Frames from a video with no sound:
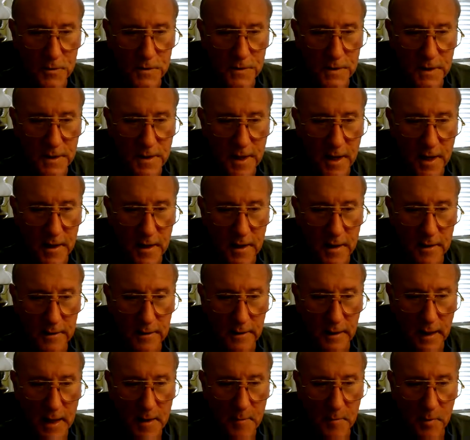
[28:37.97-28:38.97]
And you see
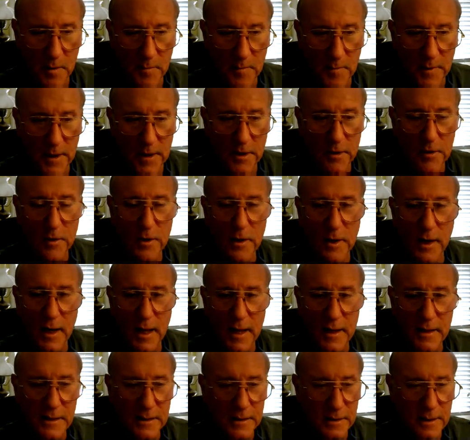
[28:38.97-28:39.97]
they label them
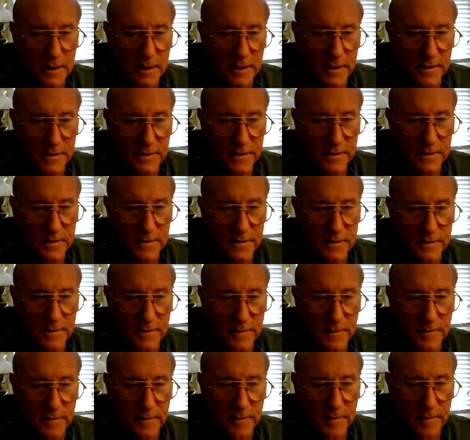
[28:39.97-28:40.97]
intercalated
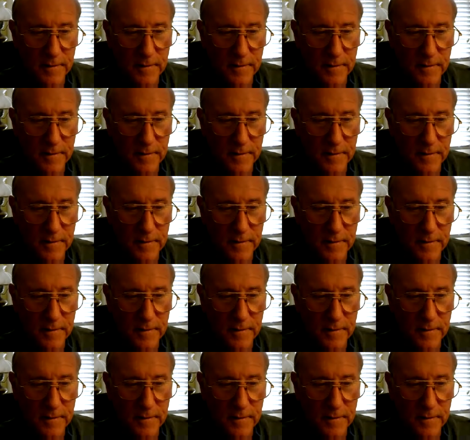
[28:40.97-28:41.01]
discs.